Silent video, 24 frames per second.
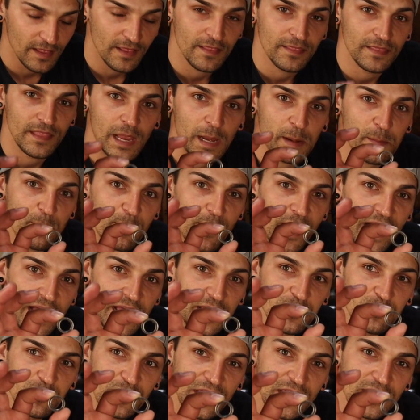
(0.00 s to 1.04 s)
they
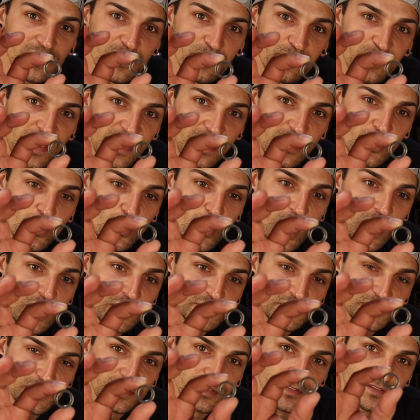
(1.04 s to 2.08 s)
might be the pedal
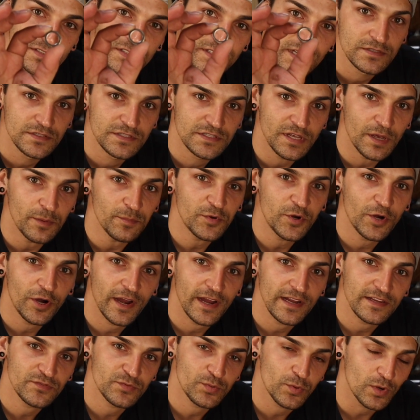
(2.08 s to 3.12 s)
washers. Some
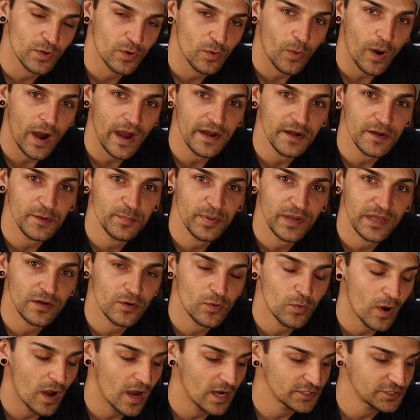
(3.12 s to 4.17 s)
cranks require
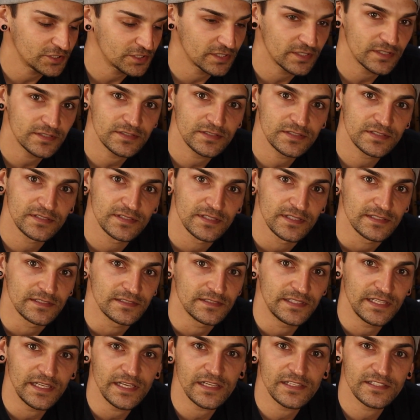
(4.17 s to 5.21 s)
pedal washers,
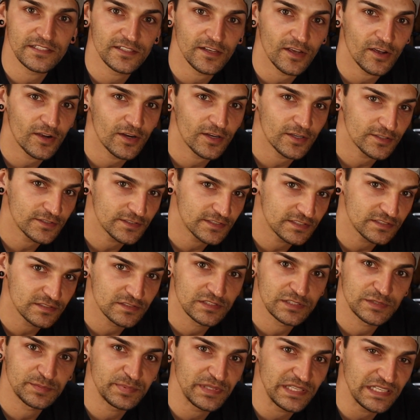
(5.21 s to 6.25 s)
DXRs,
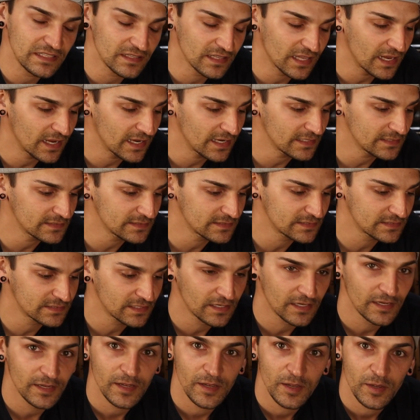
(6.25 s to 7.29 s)
speed lines.
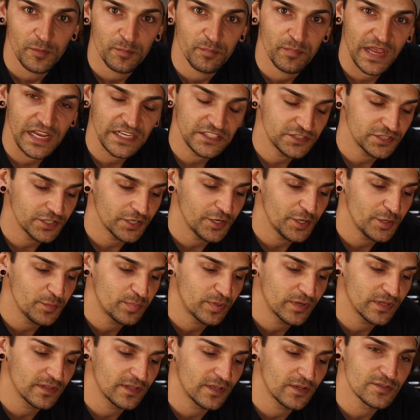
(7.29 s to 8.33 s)
Make sure you
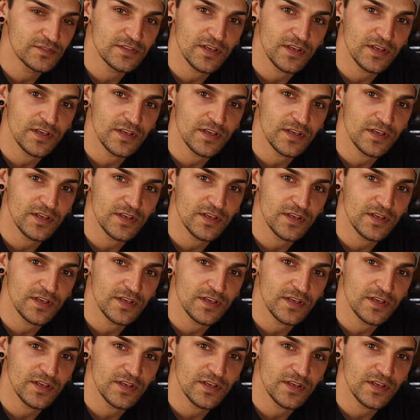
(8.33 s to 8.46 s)
put those